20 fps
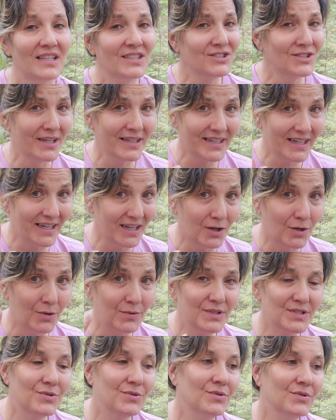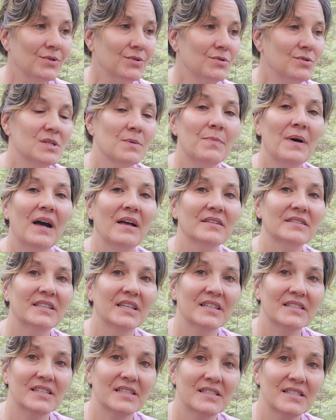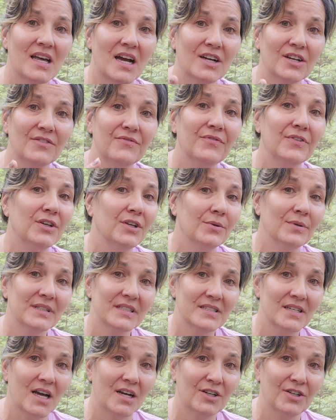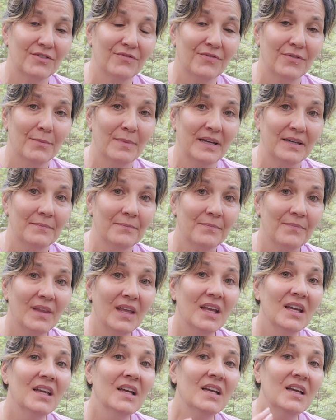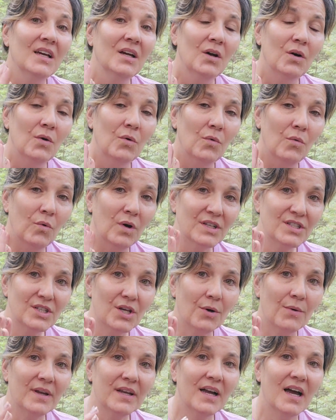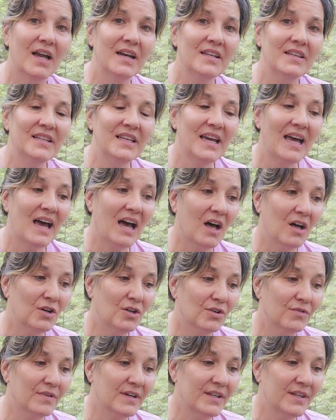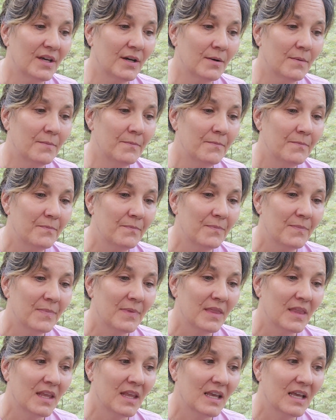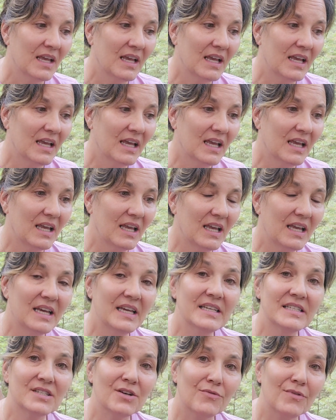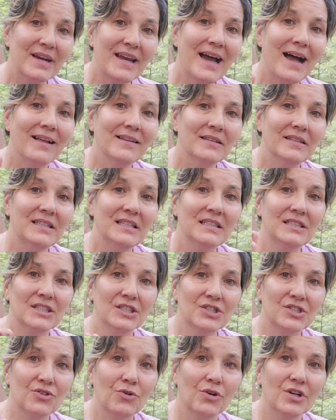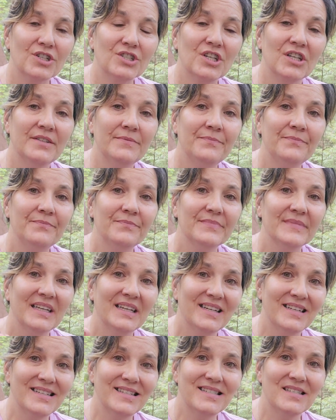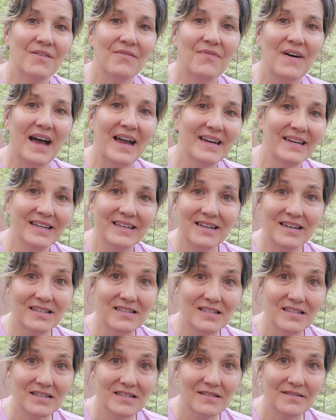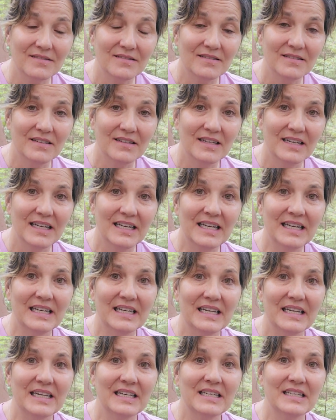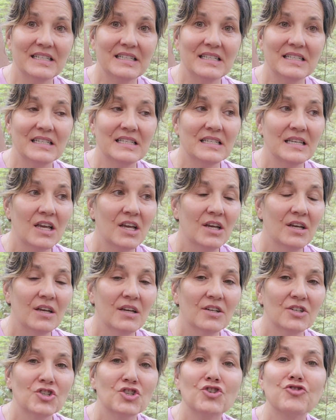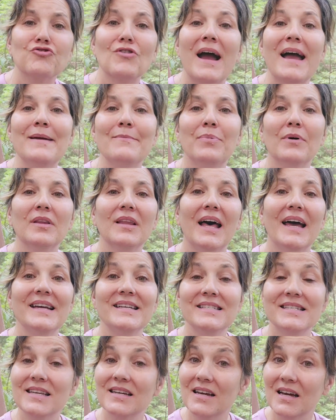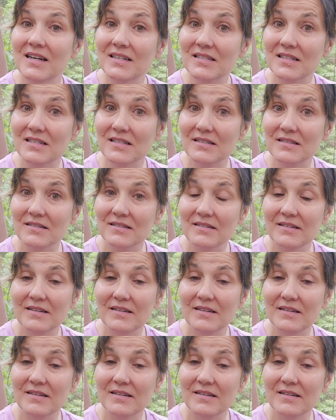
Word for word: So I can't always do the news and politics. It's not good for you. It's not good for me. What's going on in the algorithm is a reality distortion. It is dividing us. It is tribalizing us.